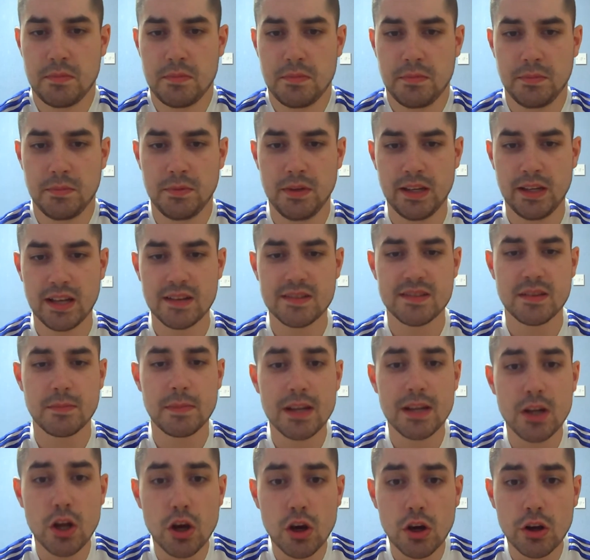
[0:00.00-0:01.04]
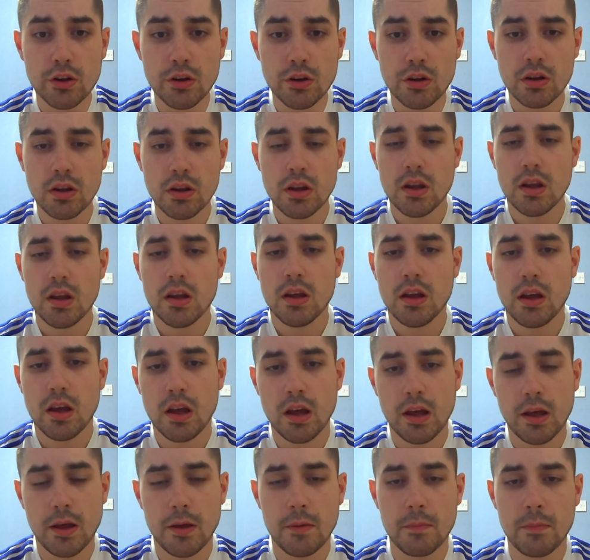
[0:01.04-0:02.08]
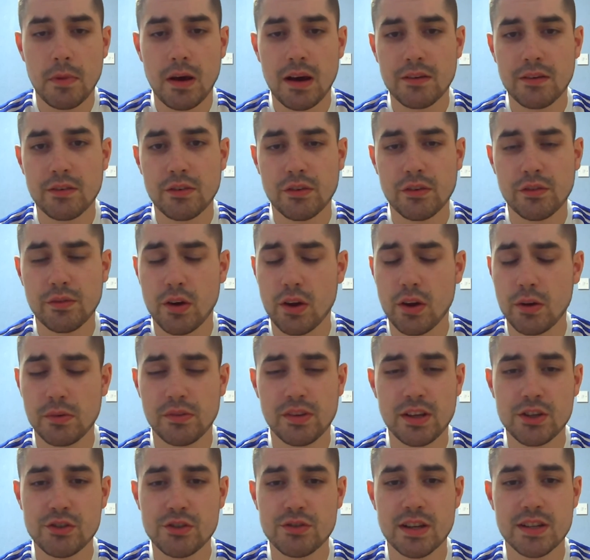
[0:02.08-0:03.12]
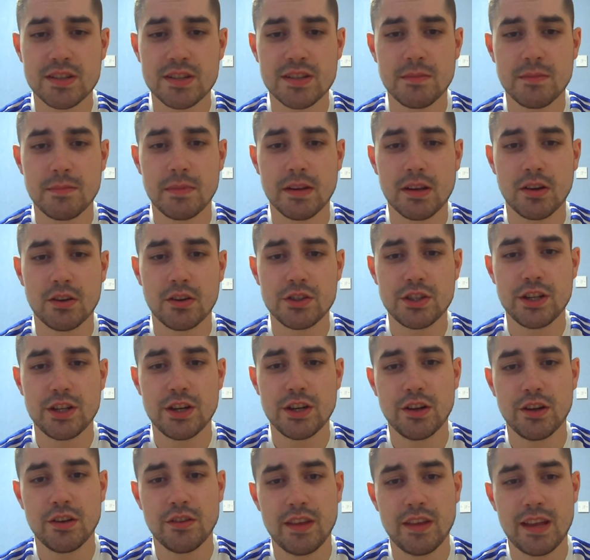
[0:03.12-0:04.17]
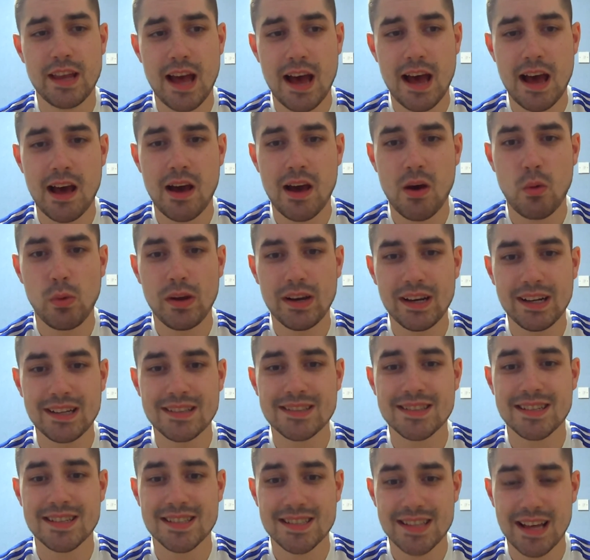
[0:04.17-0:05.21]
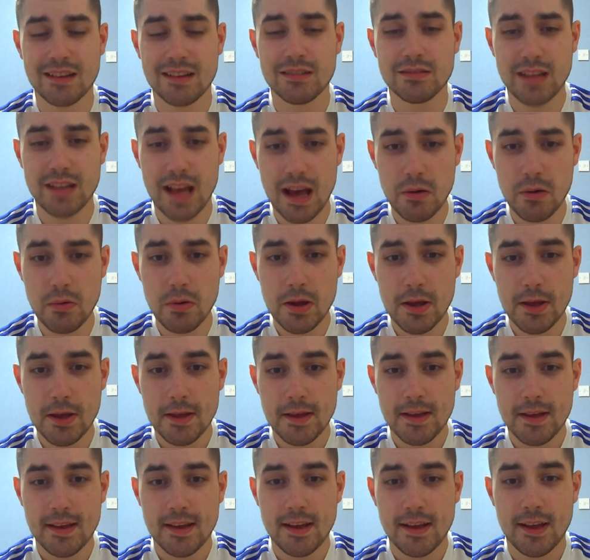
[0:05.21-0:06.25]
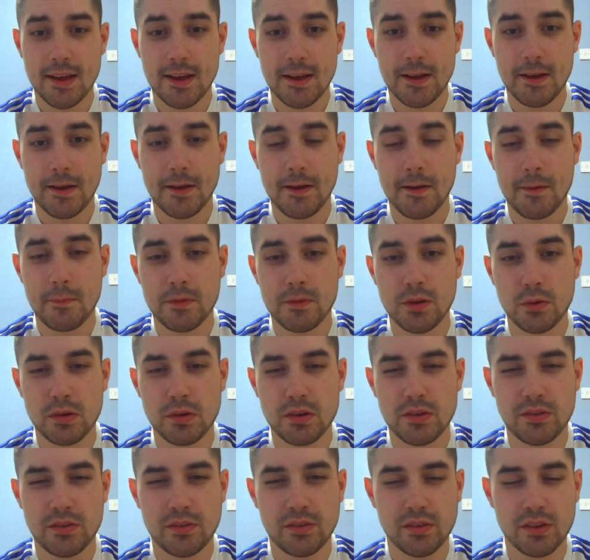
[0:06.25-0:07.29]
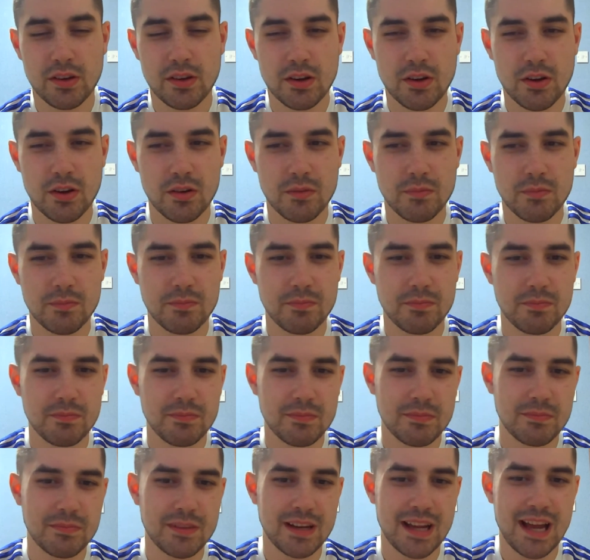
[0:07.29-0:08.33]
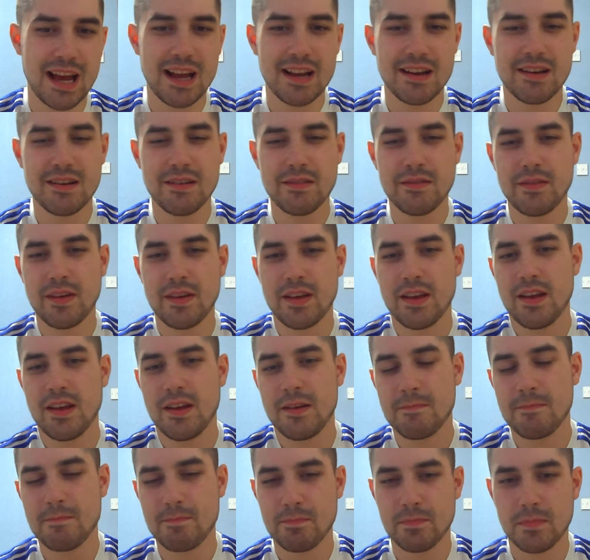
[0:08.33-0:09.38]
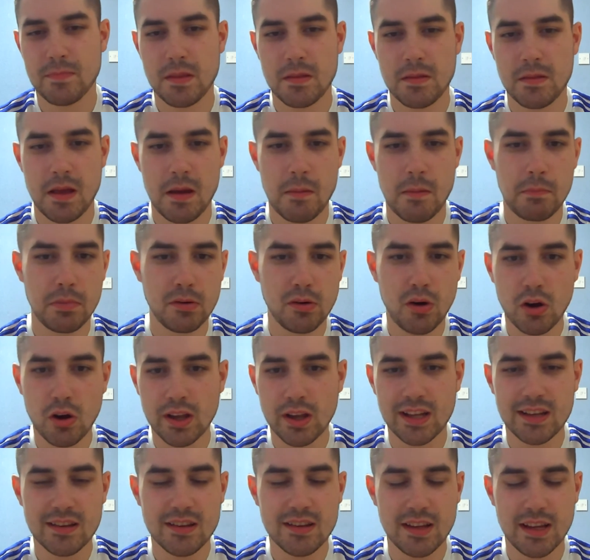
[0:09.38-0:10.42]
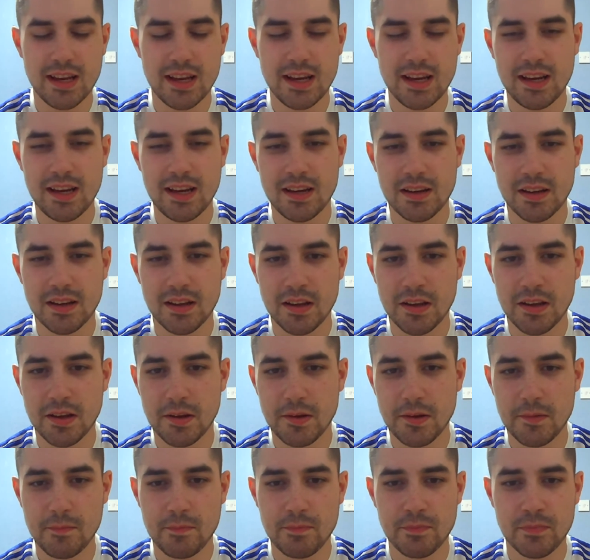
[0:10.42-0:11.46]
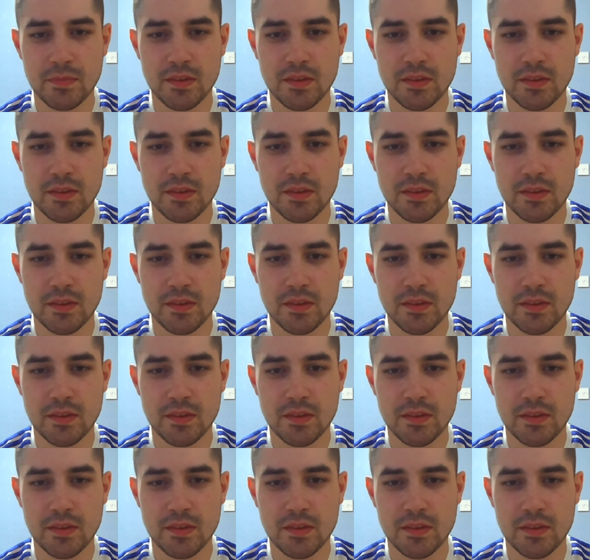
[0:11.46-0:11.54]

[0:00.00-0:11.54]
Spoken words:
yet to be known. But I just thought it was interesting because, they are willing to sell now. There was kind of a block in the